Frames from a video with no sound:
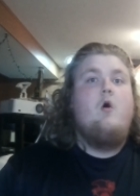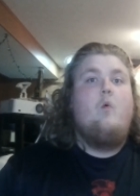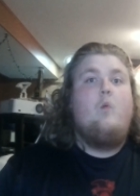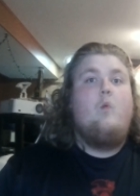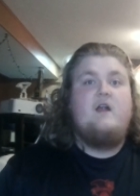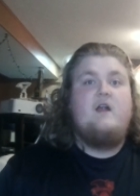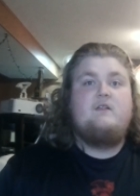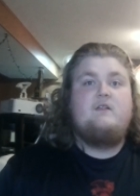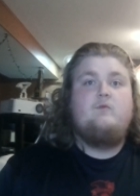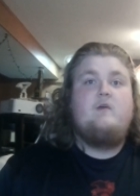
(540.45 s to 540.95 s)

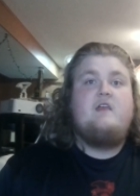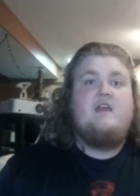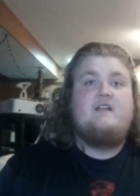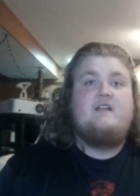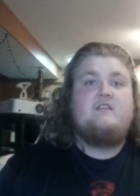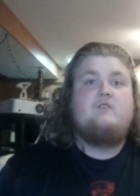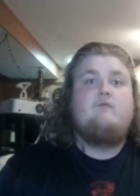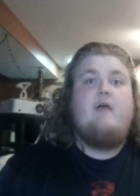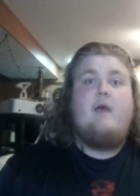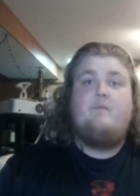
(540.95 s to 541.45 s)
once we
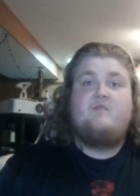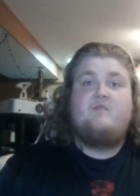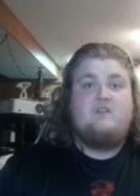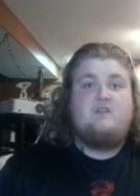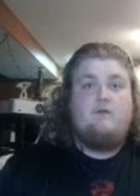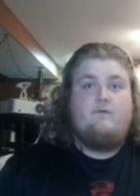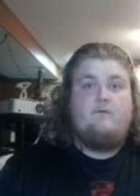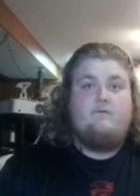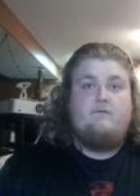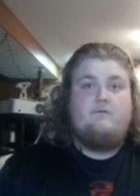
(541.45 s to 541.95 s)
get to
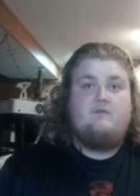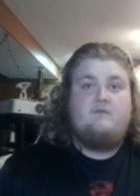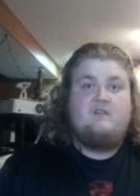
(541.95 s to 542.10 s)
episode